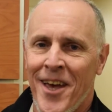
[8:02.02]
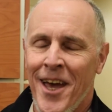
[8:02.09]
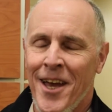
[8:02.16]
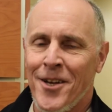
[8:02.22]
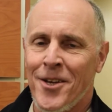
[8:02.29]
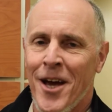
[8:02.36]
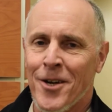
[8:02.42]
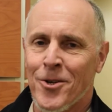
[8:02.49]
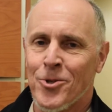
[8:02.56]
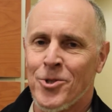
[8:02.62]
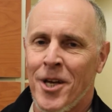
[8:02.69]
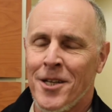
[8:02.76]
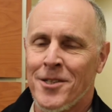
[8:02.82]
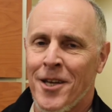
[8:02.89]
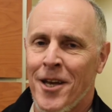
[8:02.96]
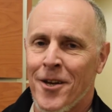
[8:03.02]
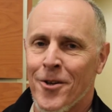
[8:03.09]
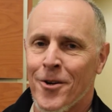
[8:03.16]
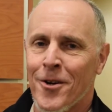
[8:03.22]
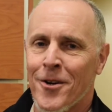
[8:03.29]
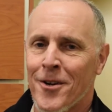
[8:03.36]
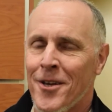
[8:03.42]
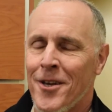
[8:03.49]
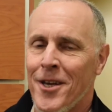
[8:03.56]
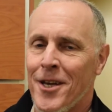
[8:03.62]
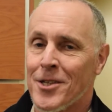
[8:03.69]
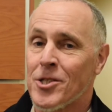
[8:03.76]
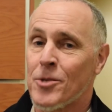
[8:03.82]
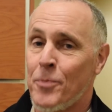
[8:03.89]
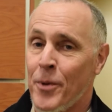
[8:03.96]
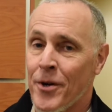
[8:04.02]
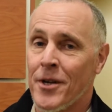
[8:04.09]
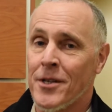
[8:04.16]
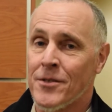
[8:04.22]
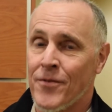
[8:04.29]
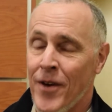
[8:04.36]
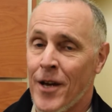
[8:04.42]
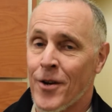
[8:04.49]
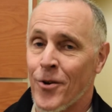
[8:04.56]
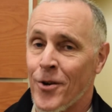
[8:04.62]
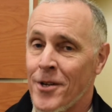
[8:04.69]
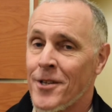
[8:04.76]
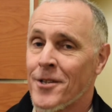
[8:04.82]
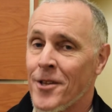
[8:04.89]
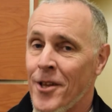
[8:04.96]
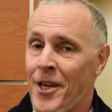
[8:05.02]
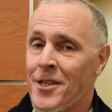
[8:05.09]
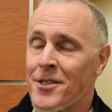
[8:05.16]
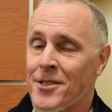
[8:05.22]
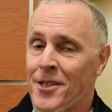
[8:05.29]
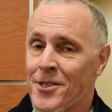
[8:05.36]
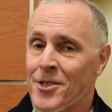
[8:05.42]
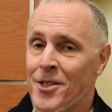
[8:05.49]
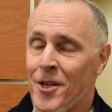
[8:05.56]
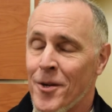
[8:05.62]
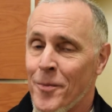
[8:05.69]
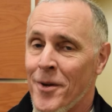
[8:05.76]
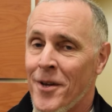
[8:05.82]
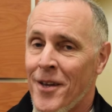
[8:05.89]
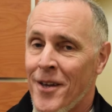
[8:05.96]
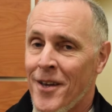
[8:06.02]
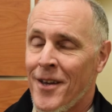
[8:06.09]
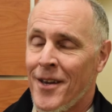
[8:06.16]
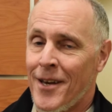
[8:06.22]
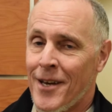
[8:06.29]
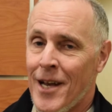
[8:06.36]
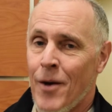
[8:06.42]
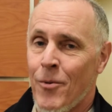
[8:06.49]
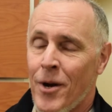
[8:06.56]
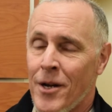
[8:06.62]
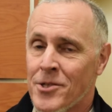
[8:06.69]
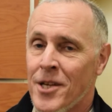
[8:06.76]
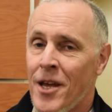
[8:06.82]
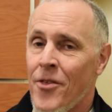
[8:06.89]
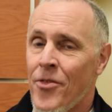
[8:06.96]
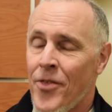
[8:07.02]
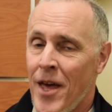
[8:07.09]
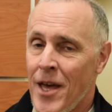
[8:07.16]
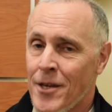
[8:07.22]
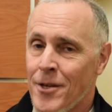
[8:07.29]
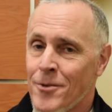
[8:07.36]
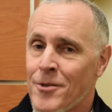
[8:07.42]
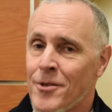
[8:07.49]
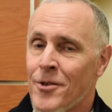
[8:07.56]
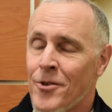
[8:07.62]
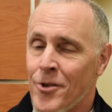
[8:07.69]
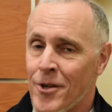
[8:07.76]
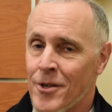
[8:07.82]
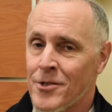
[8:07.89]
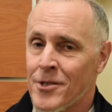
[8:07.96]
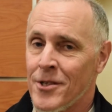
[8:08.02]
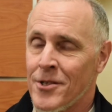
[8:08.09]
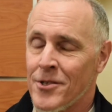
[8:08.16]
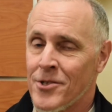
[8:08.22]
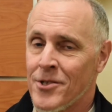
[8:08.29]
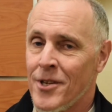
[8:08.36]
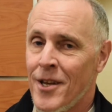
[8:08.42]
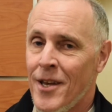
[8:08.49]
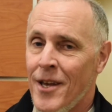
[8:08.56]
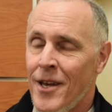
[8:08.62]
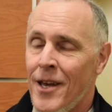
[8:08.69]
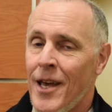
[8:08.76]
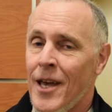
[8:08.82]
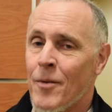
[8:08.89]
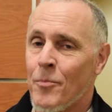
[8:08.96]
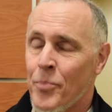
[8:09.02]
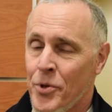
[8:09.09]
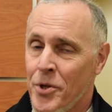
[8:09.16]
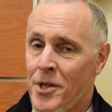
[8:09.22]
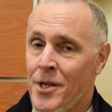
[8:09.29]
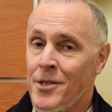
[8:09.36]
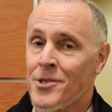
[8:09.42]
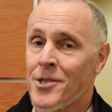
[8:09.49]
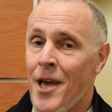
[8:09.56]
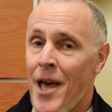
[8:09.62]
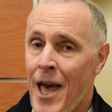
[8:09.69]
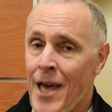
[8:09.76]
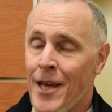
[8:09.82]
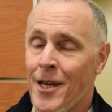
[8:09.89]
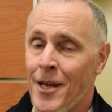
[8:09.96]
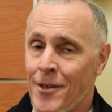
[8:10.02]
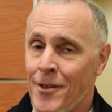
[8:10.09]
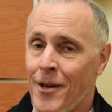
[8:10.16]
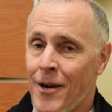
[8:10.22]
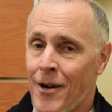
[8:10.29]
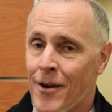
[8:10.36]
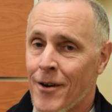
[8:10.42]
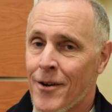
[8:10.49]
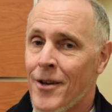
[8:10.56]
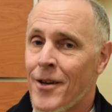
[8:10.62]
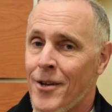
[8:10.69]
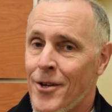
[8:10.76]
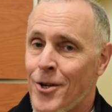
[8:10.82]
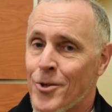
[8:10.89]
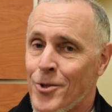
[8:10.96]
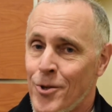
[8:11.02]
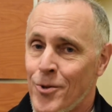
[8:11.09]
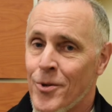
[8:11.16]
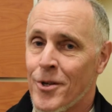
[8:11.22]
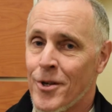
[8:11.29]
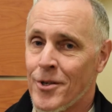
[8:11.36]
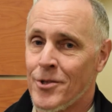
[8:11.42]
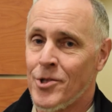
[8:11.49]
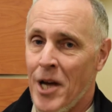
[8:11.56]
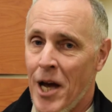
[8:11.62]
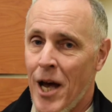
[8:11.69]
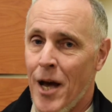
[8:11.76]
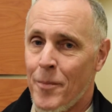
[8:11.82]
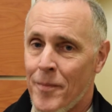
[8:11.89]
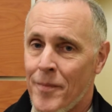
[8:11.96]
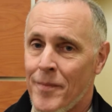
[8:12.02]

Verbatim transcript: Hey, Doctor J. Taylor, experienced veteran in the Lake system, and I want to say thank you to the nurses, and please hang in there. You're doing a good job.